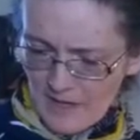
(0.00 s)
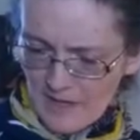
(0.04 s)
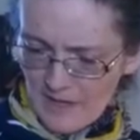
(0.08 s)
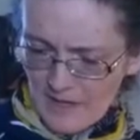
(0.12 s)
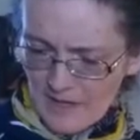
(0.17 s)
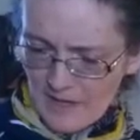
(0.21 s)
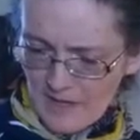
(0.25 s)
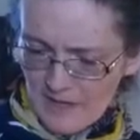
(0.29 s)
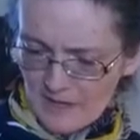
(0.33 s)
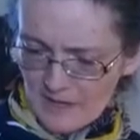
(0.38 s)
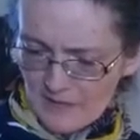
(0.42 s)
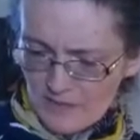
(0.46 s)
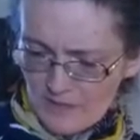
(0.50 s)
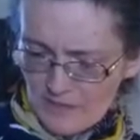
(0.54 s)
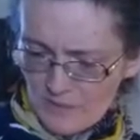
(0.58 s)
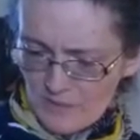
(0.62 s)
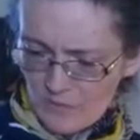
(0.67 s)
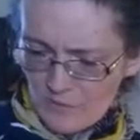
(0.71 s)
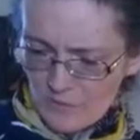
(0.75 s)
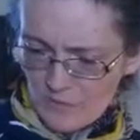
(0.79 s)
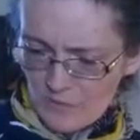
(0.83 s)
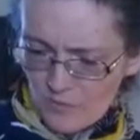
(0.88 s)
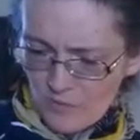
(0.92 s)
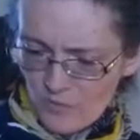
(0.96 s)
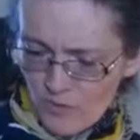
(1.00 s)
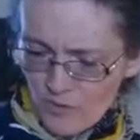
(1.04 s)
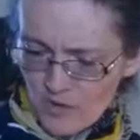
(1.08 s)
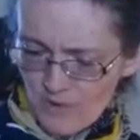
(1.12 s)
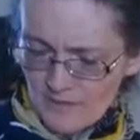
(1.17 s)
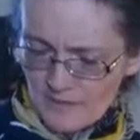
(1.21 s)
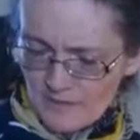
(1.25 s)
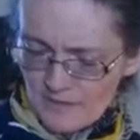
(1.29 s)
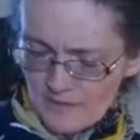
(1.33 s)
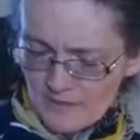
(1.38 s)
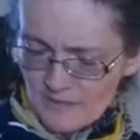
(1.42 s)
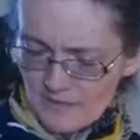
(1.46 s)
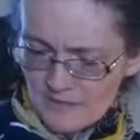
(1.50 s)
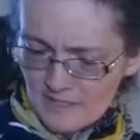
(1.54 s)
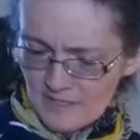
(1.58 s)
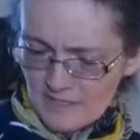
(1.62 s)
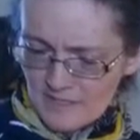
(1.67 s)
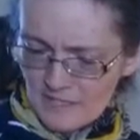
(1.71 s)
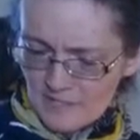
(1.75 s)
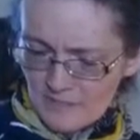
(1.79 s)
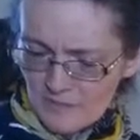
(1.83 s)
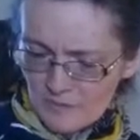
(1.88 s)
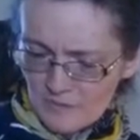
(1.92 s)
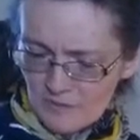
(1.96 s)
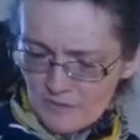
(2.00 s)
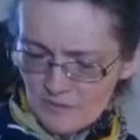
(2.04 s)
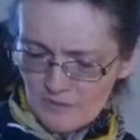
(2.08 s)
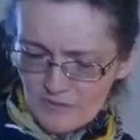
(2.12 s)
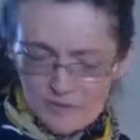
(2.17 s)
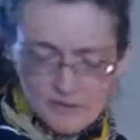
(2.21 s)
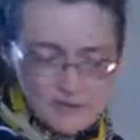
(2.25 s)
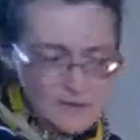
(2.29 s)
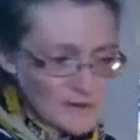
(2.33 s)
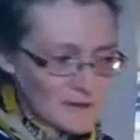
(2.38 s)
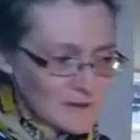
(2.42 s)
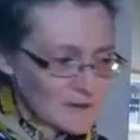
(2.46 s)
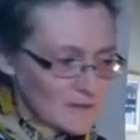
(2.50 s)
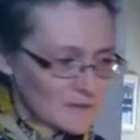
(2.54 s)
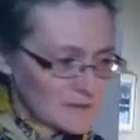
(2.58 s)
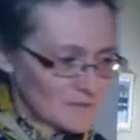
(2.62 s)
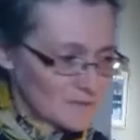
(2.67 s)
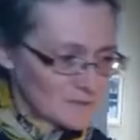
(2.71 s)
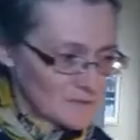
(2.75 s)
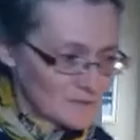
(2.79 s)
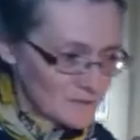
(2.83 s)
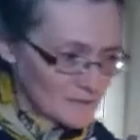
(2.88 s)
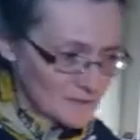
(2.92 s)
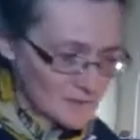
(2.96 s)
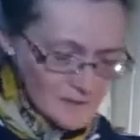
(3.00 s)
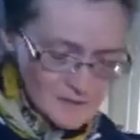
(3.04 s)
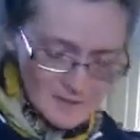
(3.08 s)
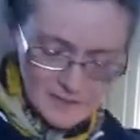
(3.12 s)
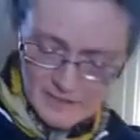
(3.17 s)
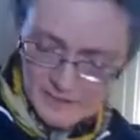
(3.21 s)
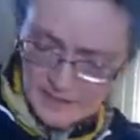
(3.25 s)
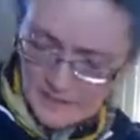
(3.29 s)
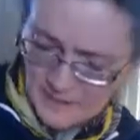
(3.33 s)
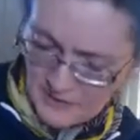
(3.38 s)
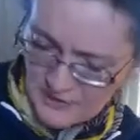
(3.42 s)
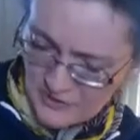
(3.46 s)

Add one teaspoon of vanilla